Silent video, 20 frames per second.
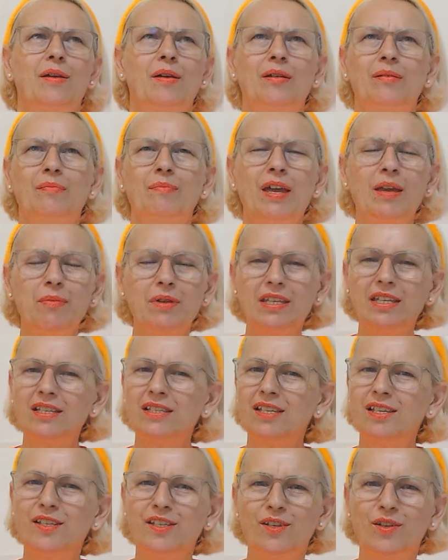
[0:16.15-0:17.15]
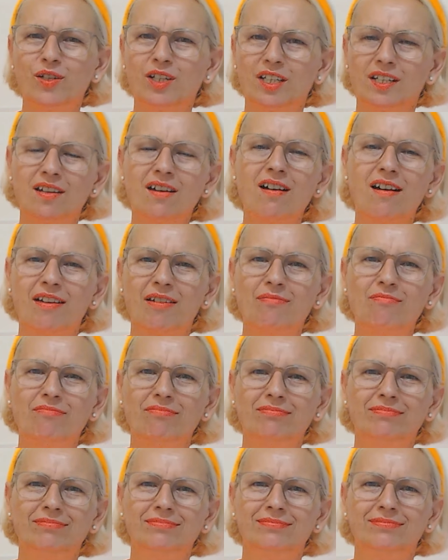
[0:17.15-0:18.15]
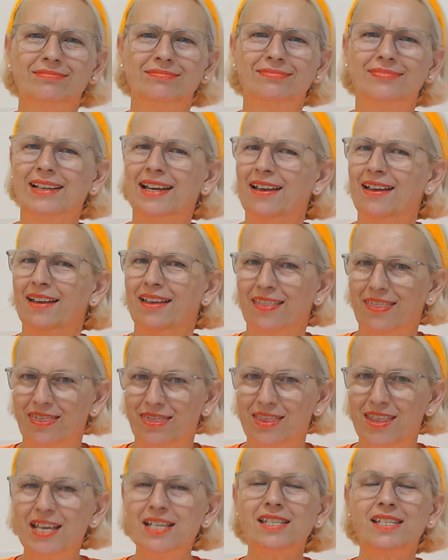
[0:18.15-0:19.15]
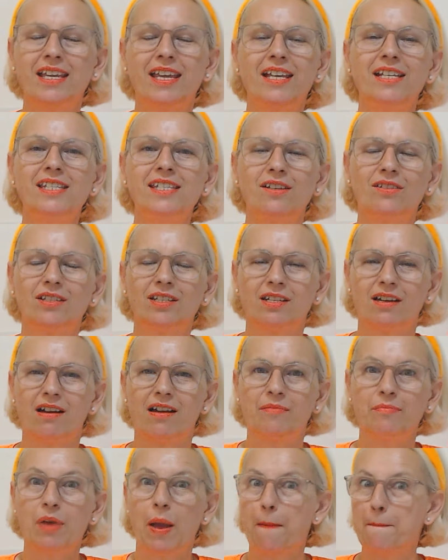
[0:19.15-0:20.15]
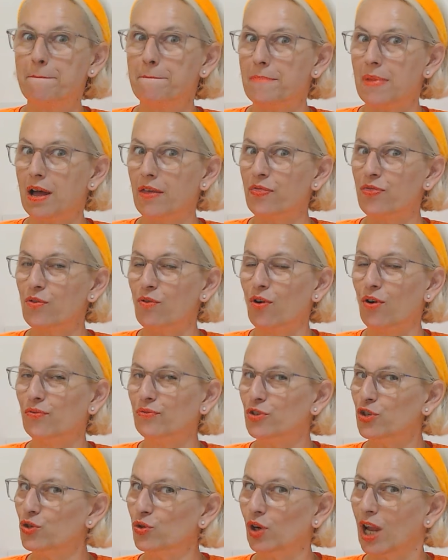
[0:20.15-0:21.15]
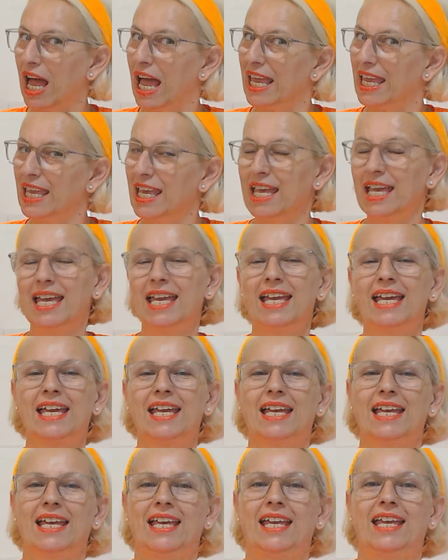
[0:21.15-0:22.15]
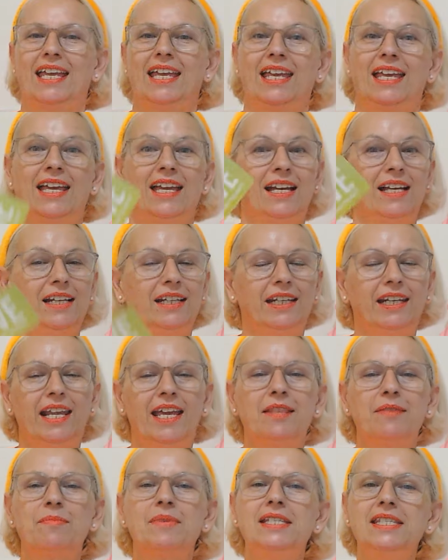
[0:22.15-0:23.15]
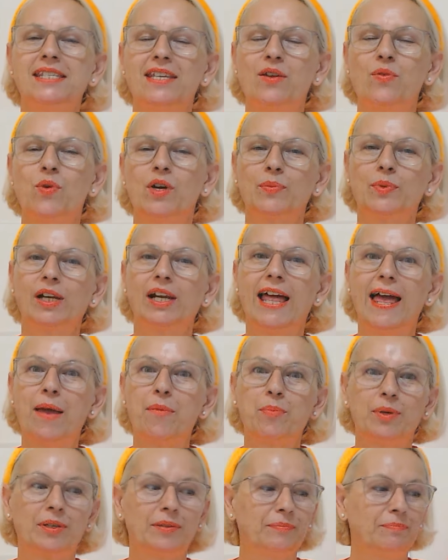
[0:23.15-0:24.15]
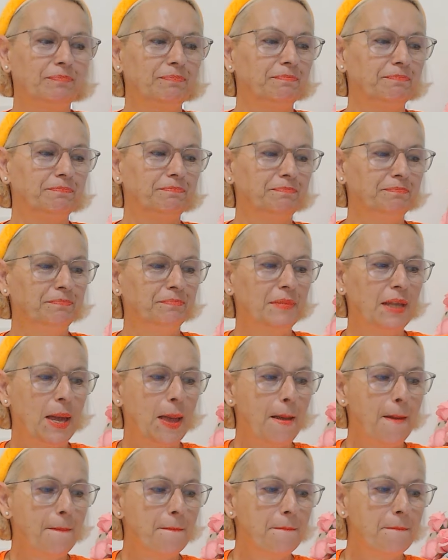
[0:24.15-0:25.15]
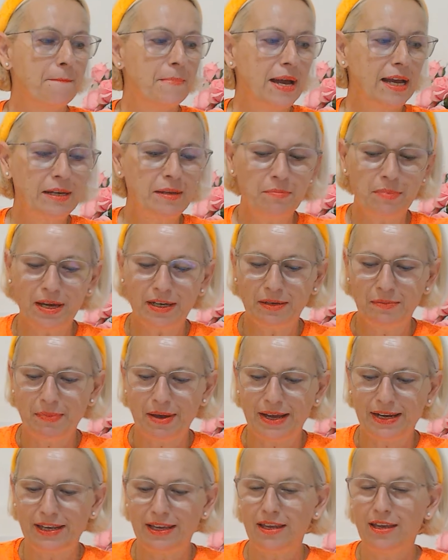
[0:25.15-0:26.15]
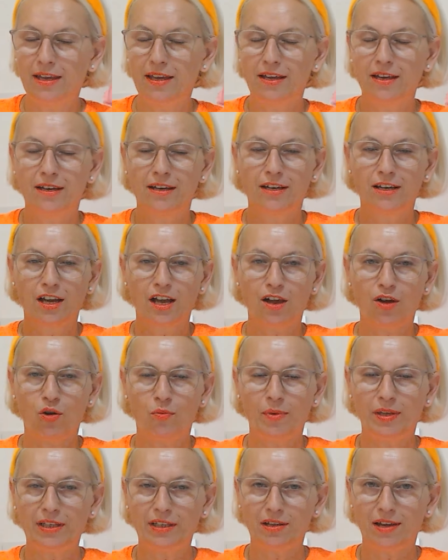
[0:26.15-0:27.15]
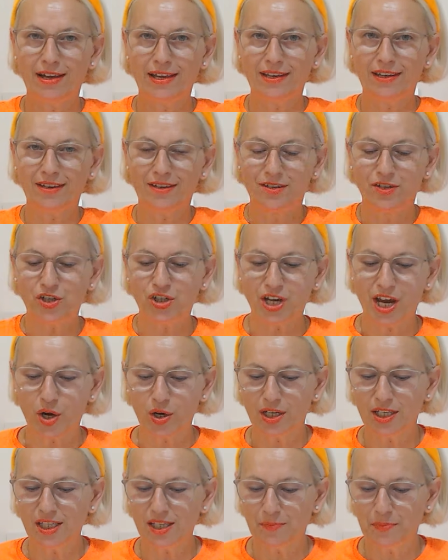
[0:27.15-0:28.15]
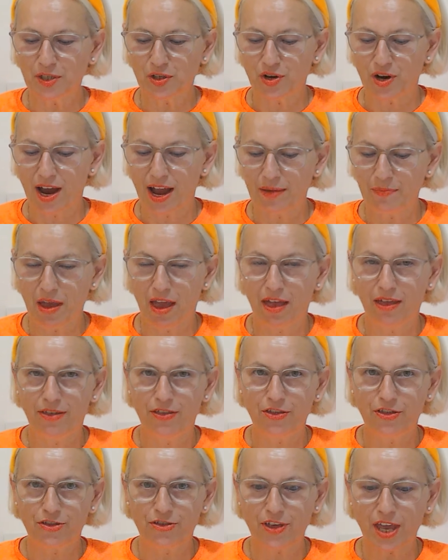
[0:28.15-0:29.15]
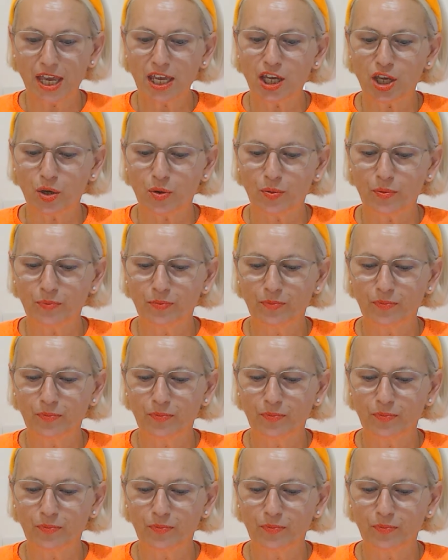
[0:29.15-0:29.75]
Baby, this is your time. This is your time, month of July. Let me see what will happen. Money, money, money. Comment, like, share, subscribe. Thank you.